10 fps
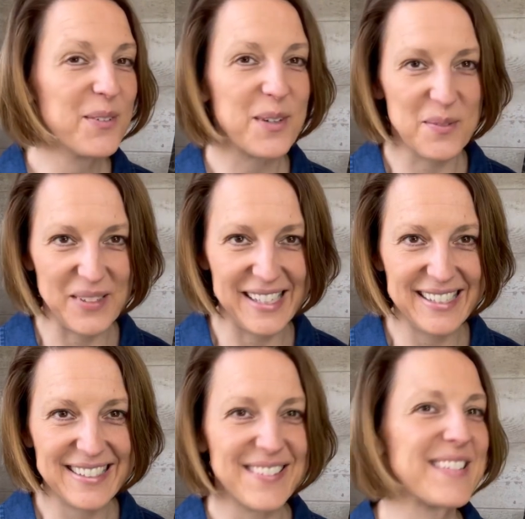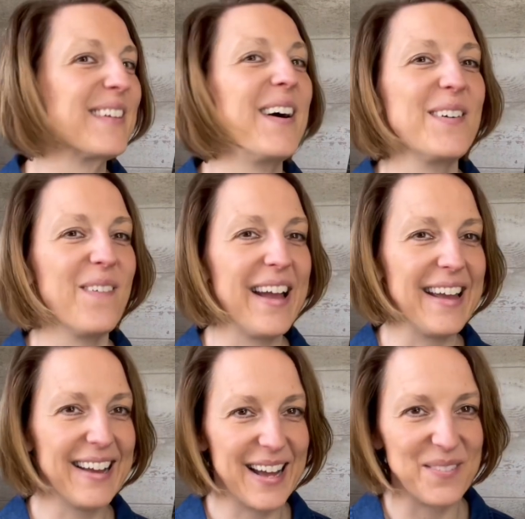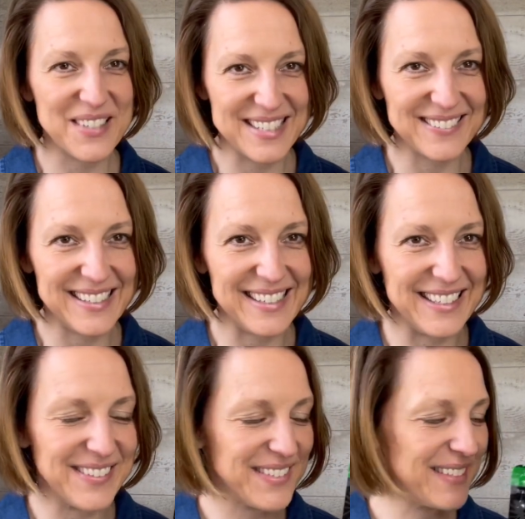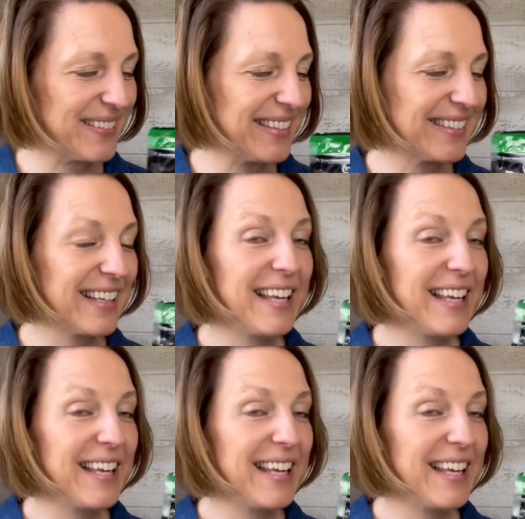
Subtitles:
for me goes a long way. I'm still getting used to it.